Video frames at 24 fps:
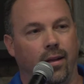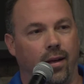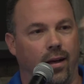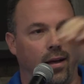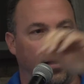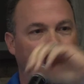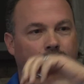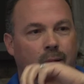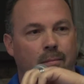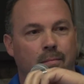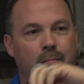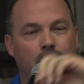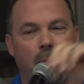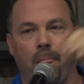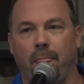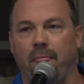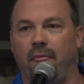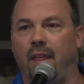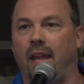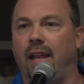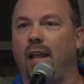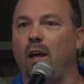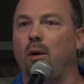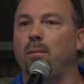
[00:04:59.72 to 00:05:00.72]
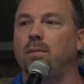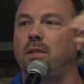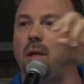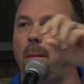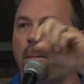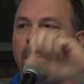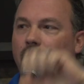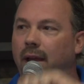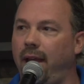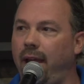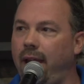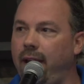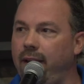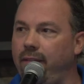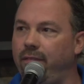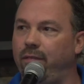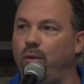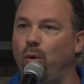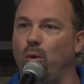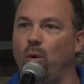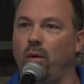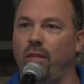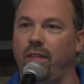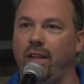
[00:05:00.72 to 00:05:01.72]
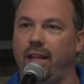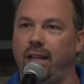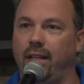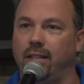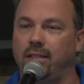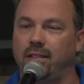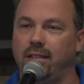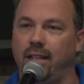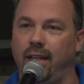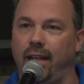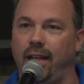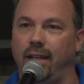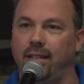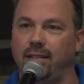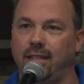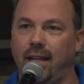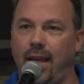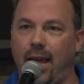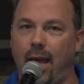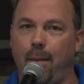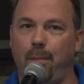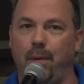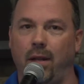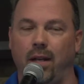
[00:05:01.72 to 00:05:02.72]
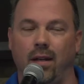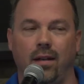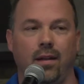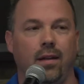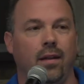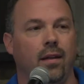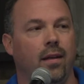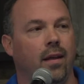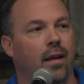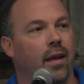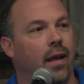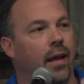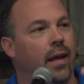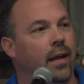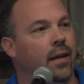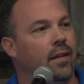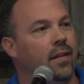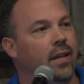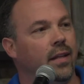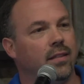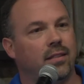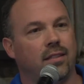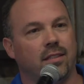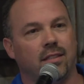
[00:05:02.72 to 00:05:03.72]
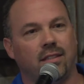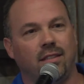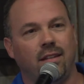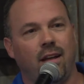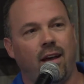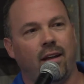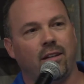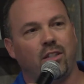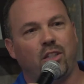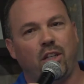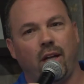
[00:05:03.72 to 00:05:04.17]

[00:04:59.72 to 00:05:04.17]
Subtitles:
that help to pay for these things happen. And this is not